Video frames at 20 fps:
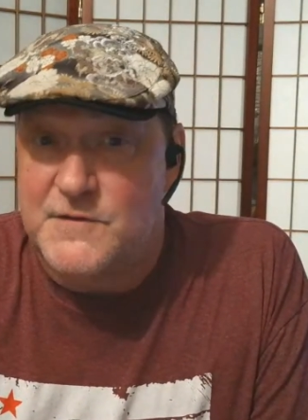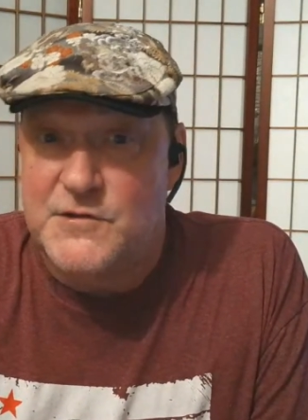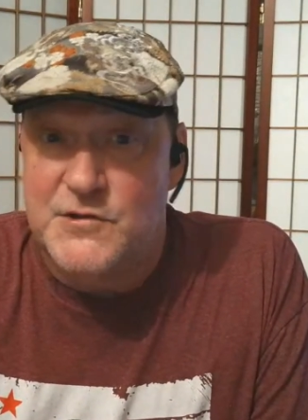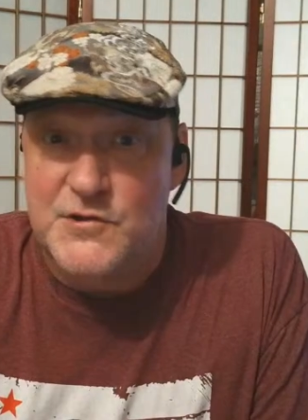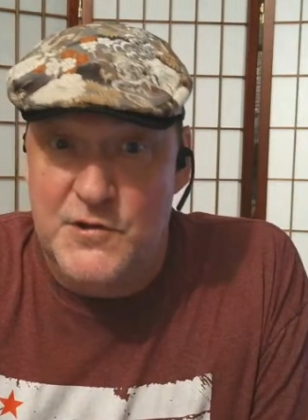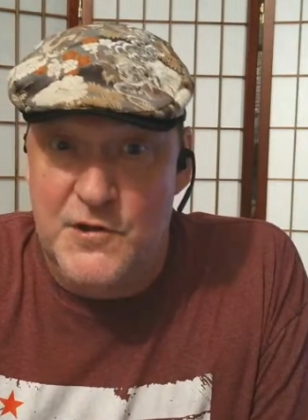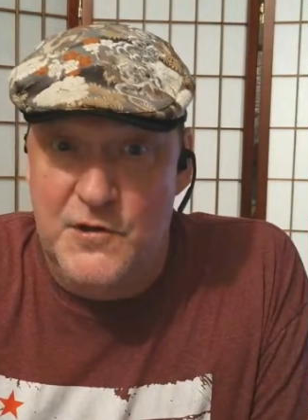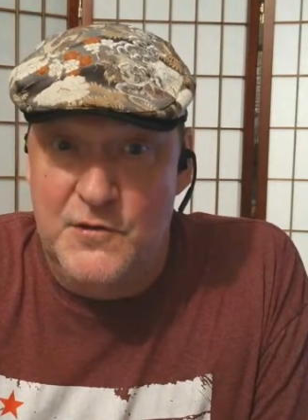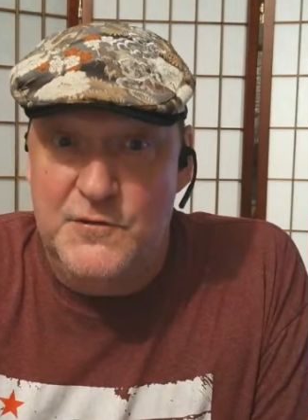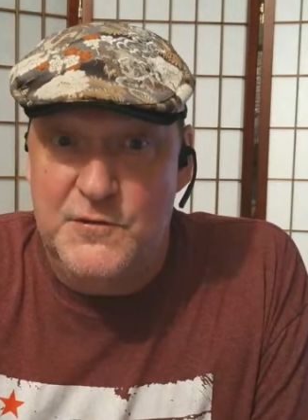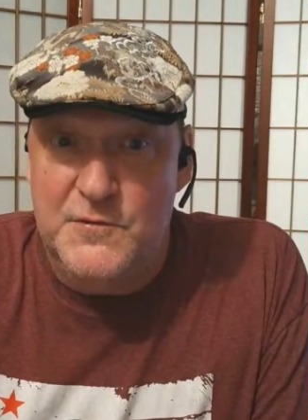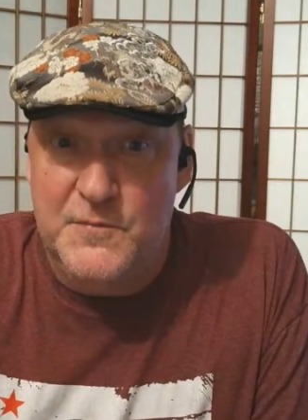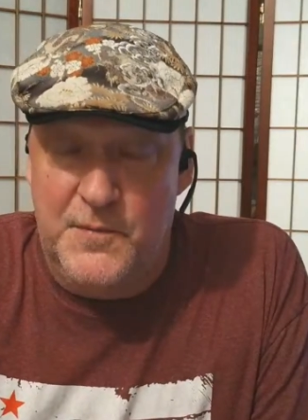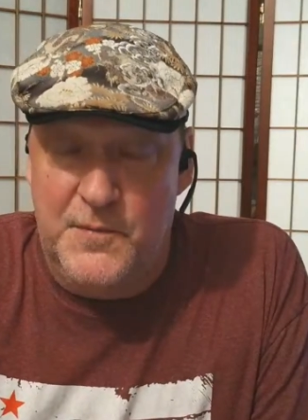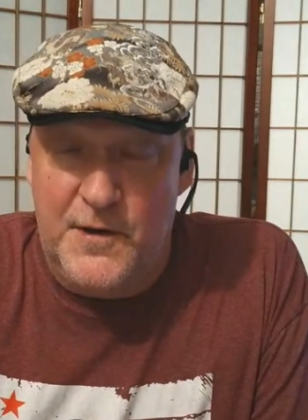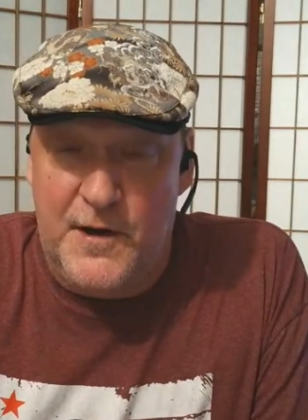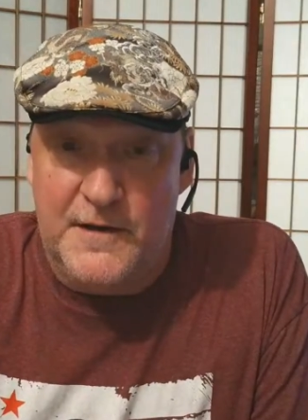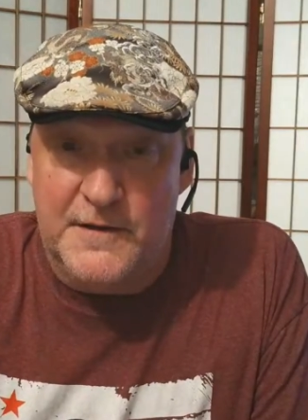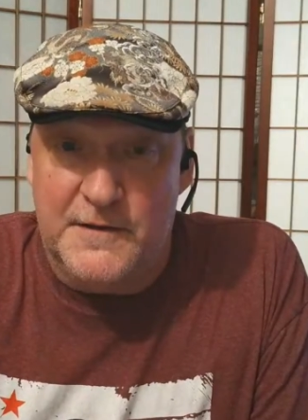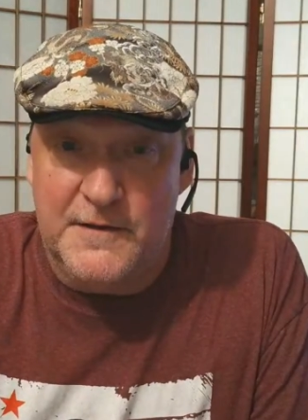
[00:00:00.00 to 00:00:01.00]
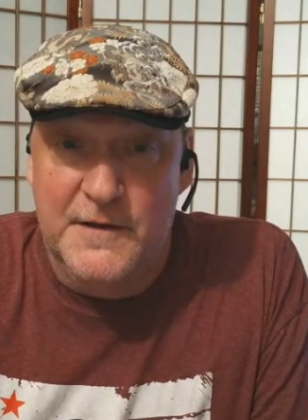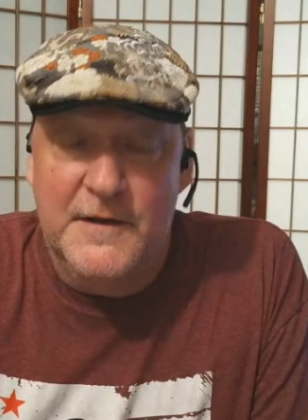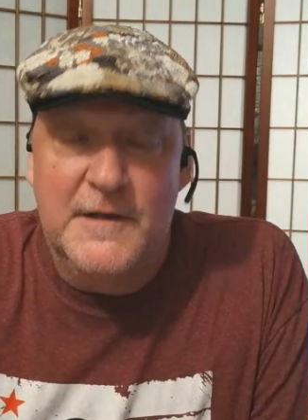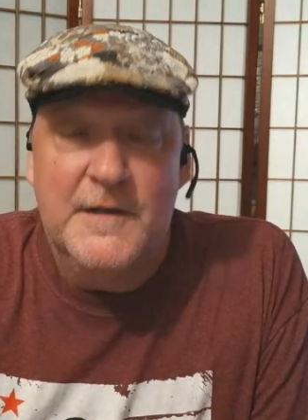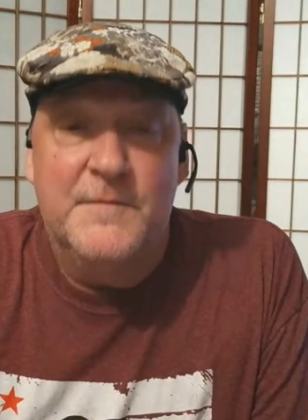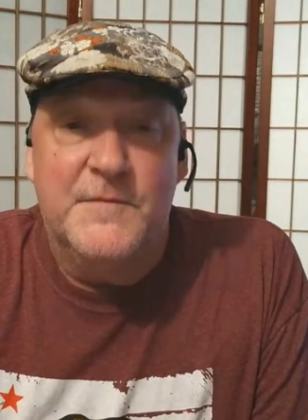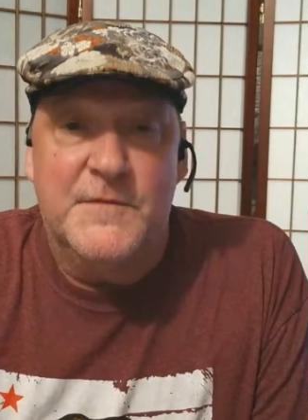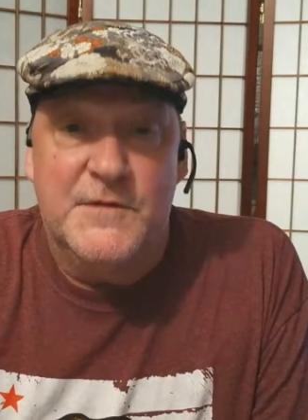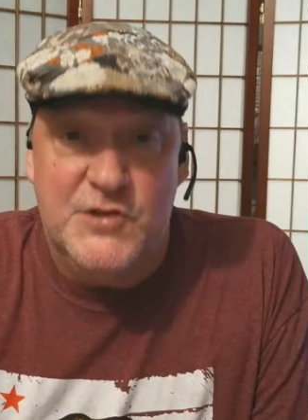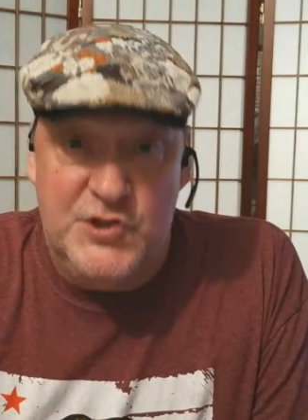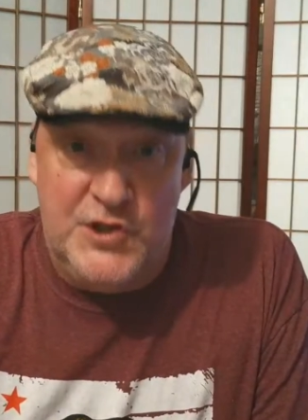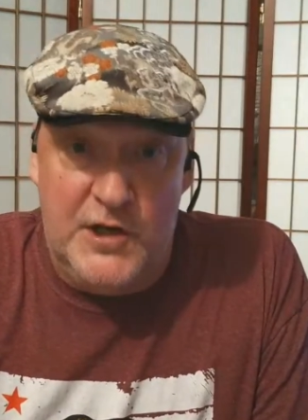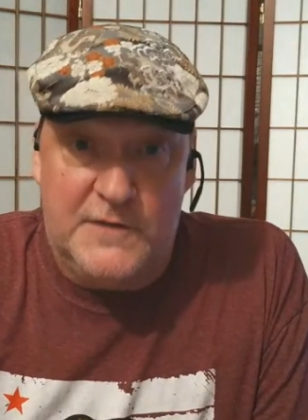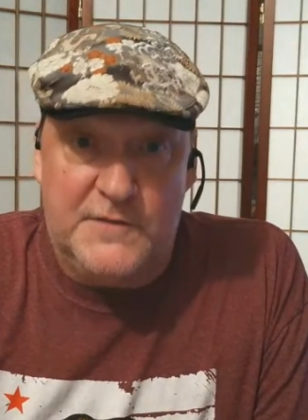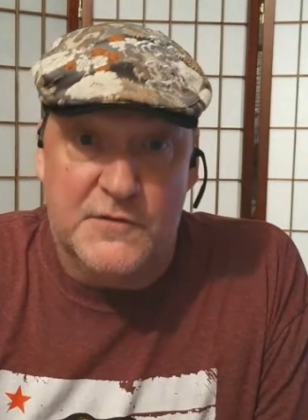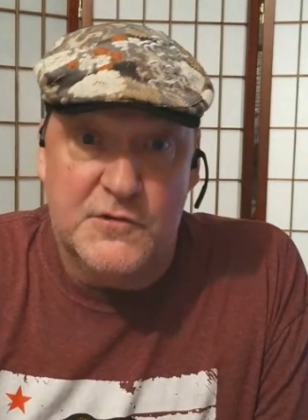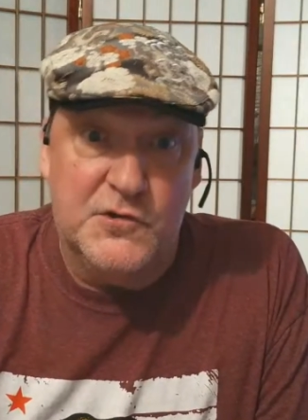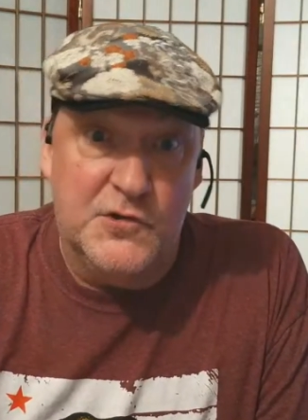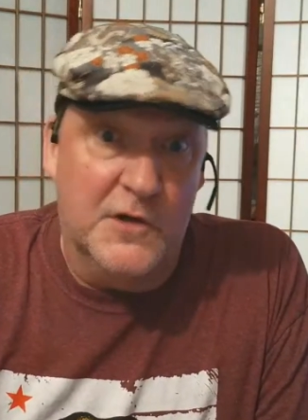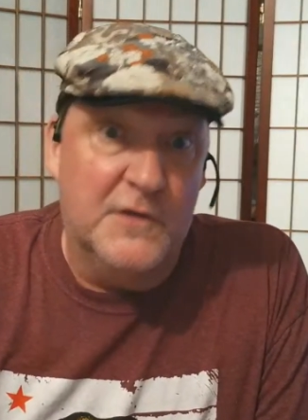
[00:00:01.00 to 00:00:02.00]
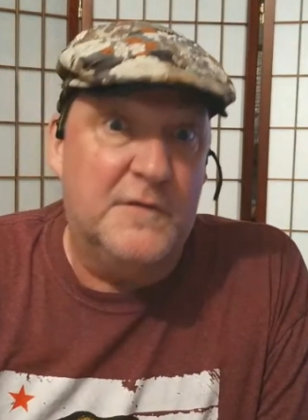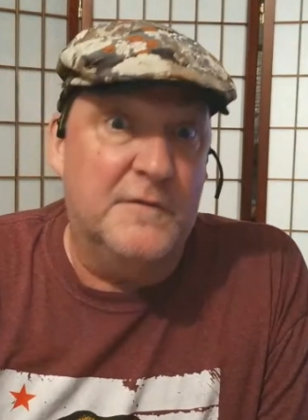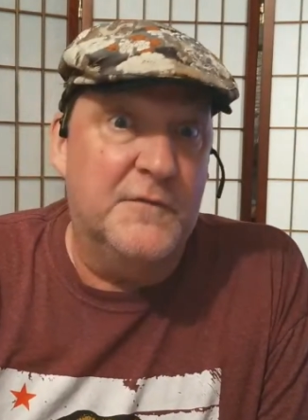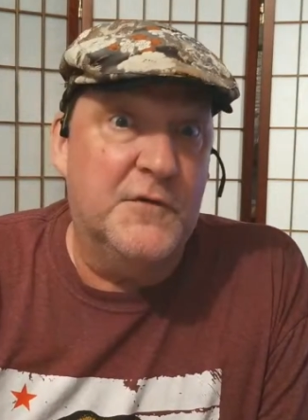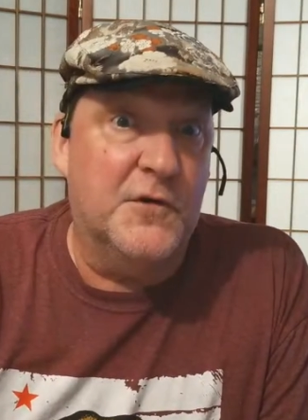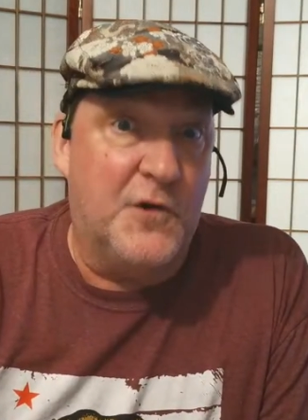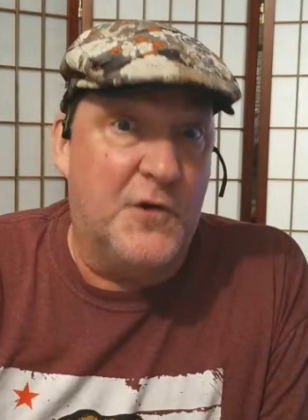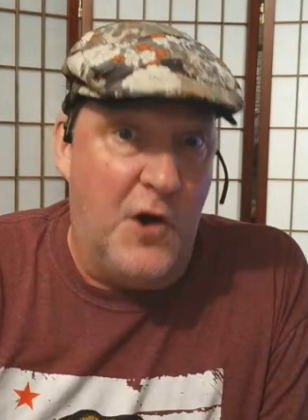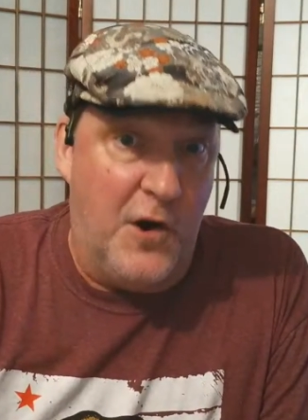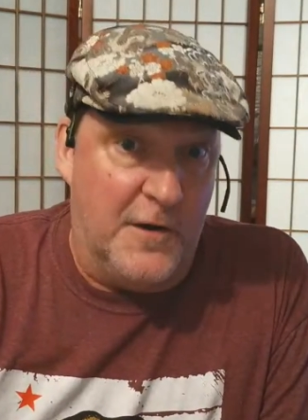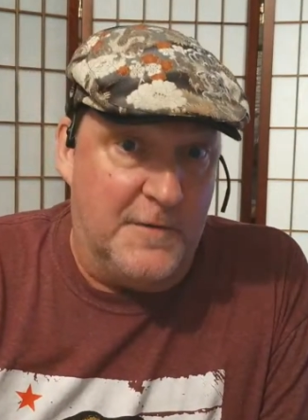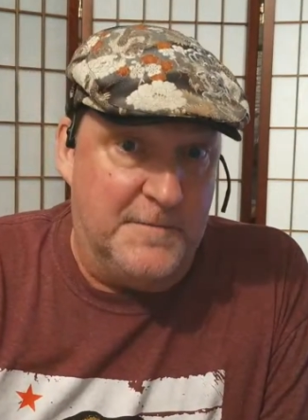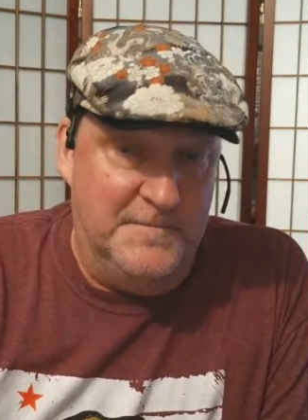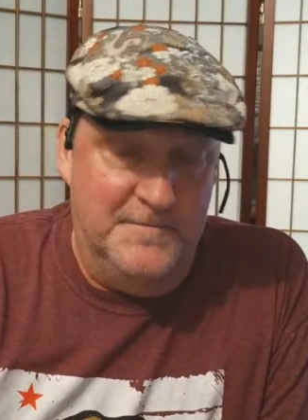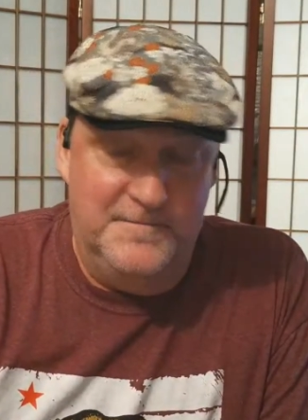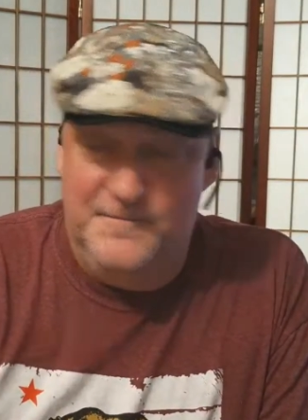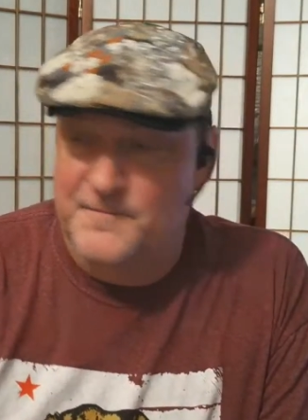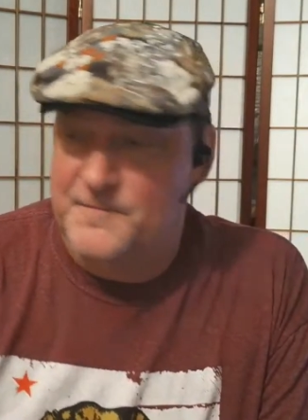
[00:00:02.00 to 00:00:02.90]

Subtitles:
that you know you bought, check the trunk of your car.